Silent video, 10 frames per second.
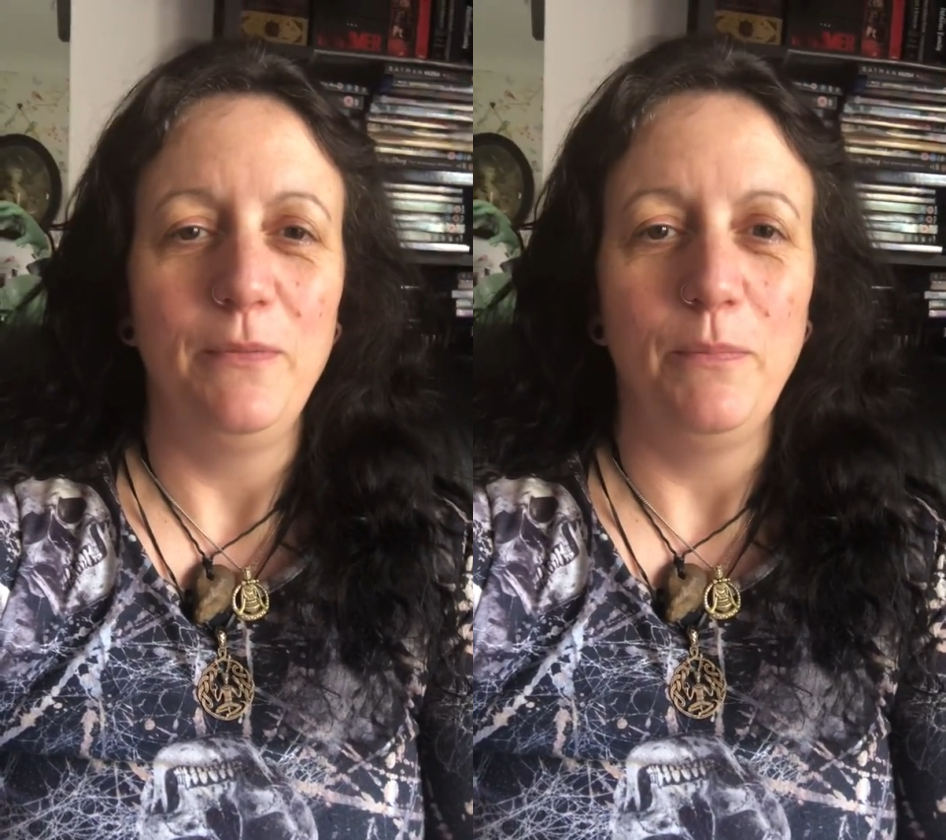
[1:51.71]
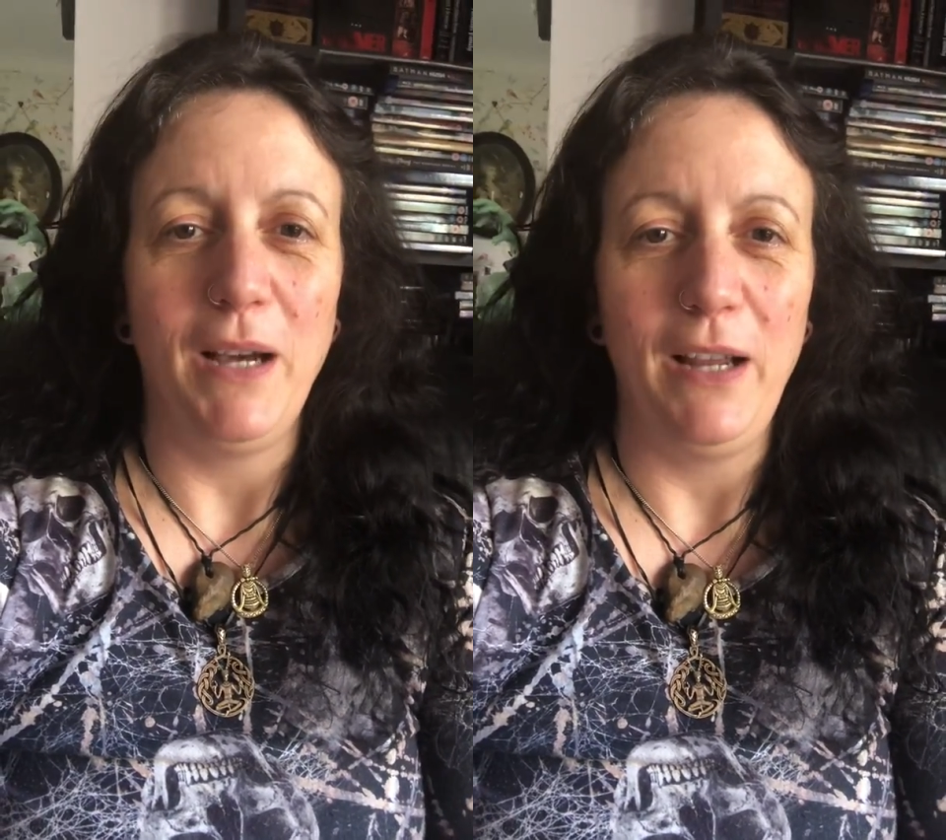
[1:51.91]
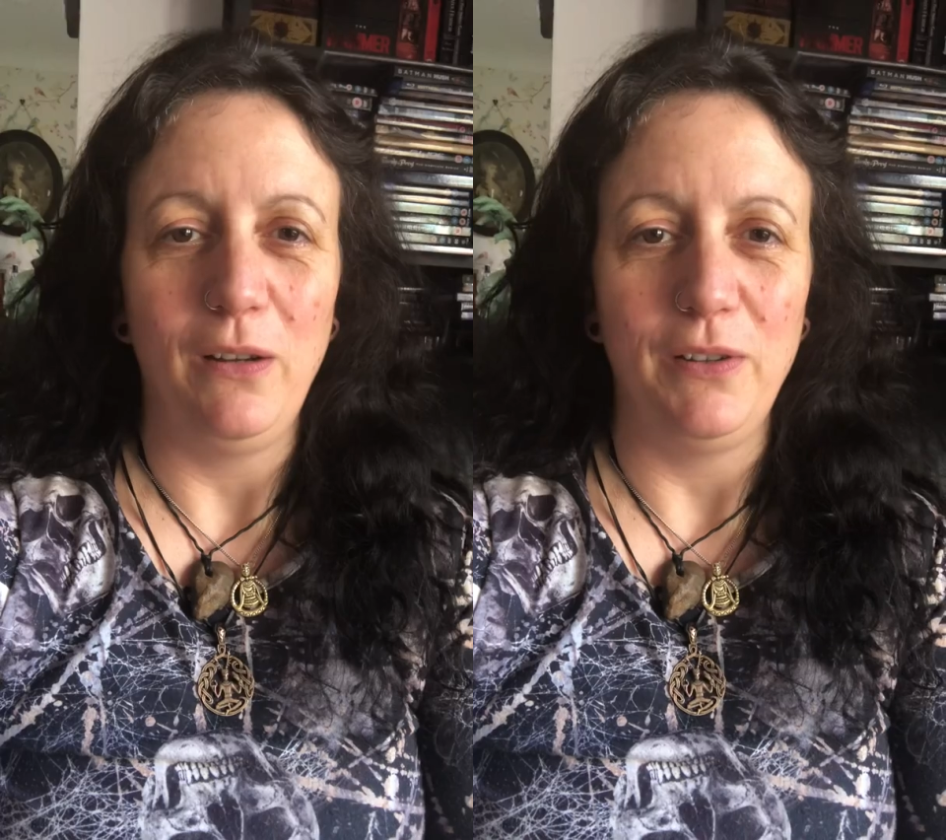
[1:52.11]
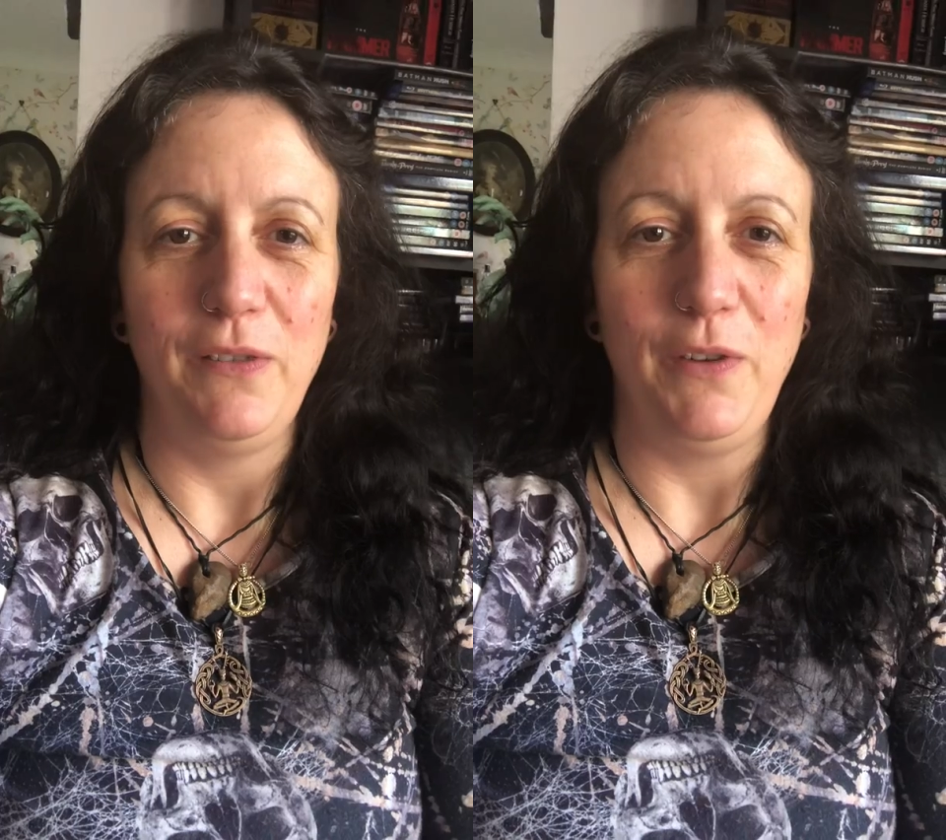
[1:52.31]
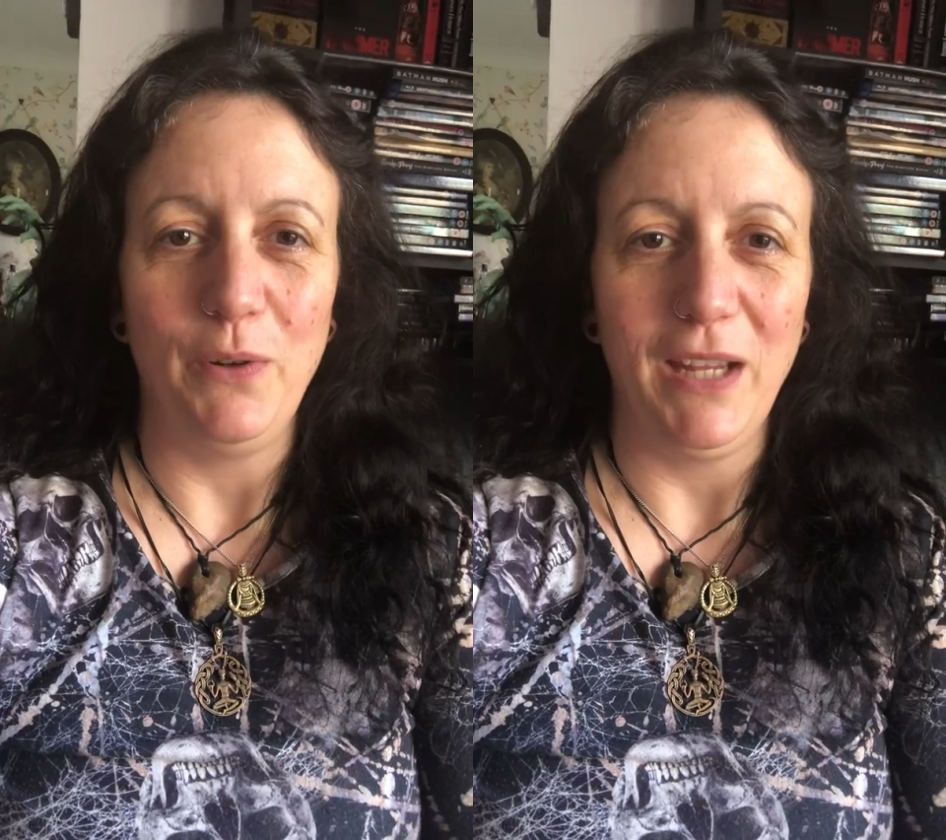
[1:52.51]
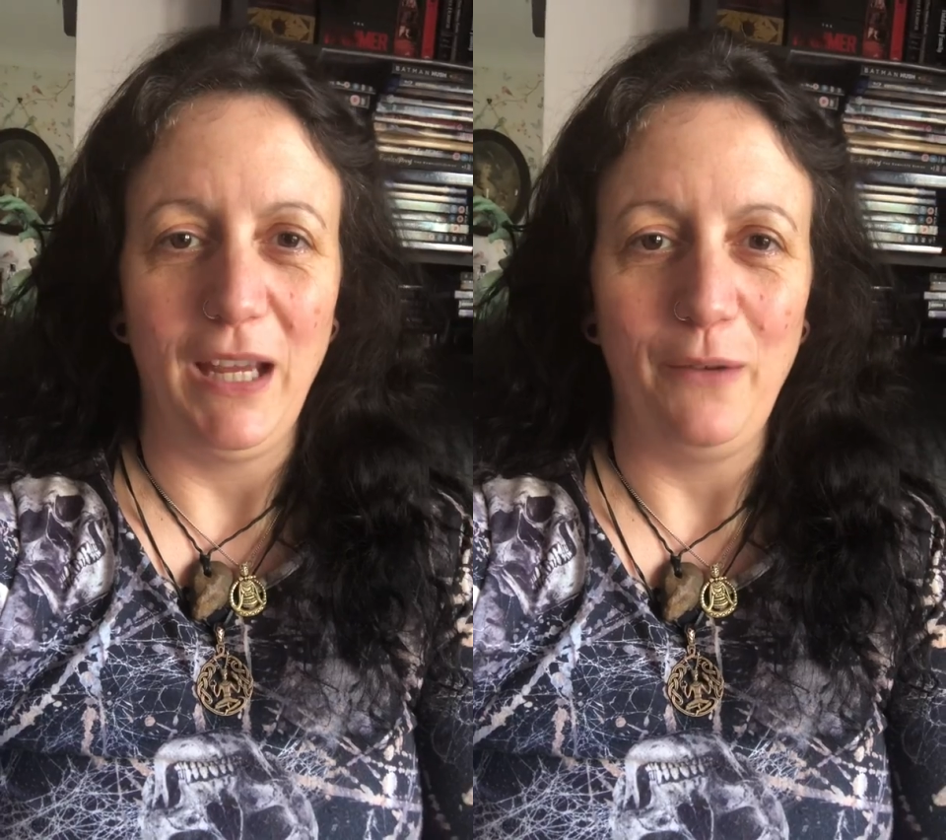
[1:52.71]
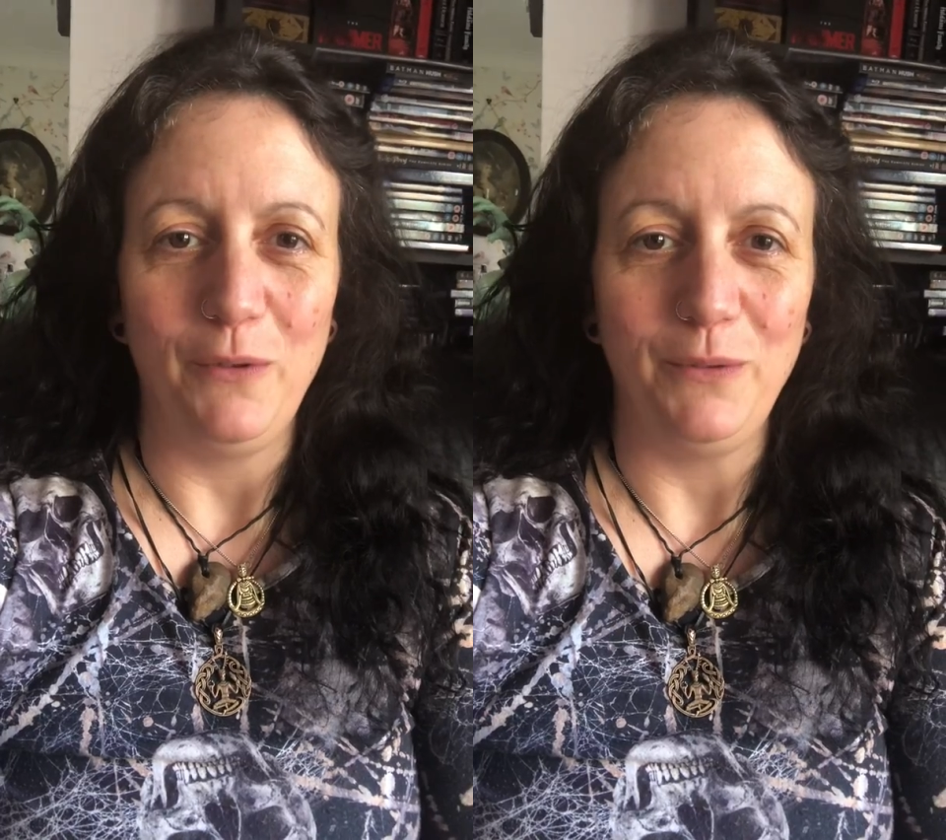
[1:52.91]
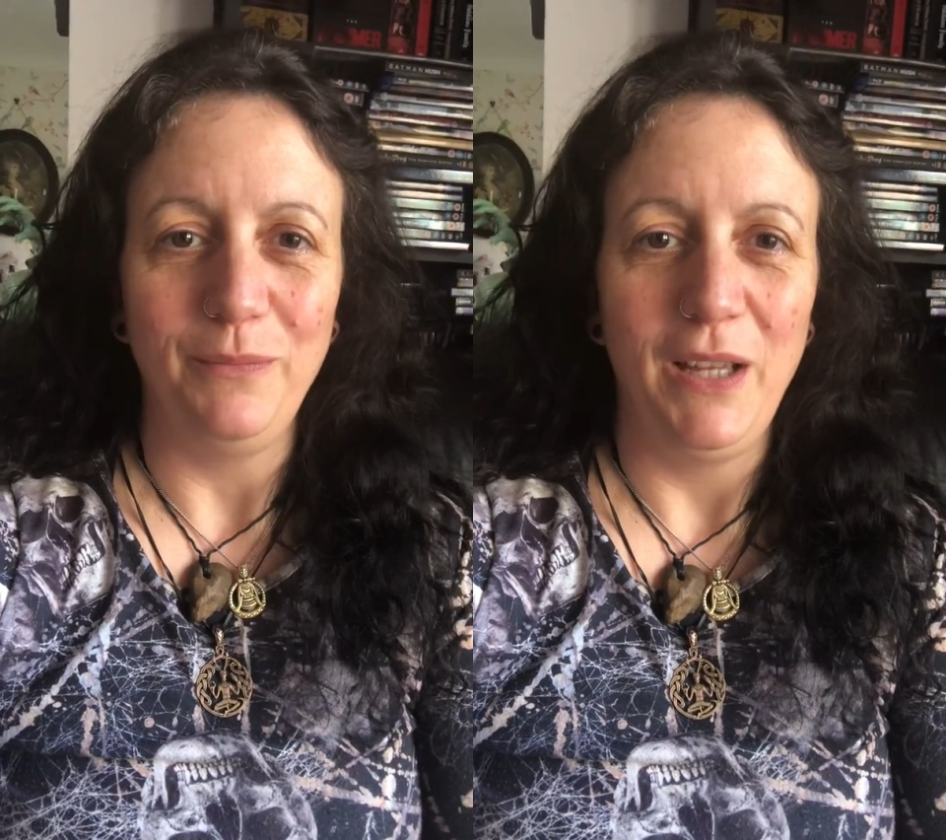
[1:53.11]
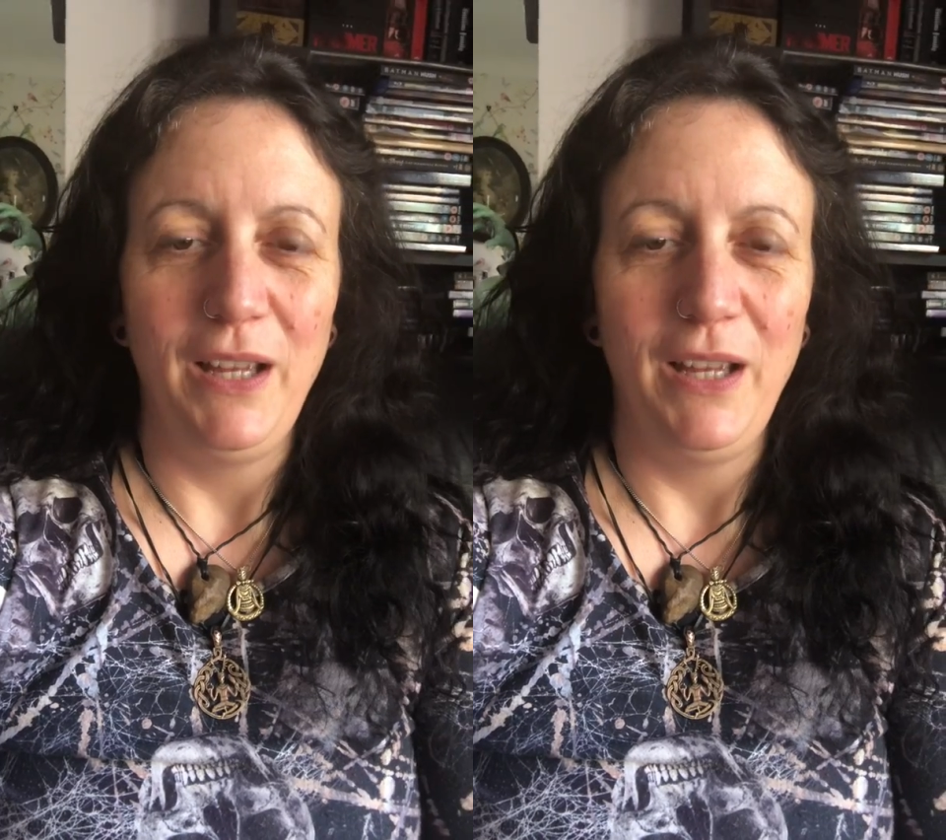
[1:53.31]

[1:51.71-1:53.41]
pile on if you're not careful.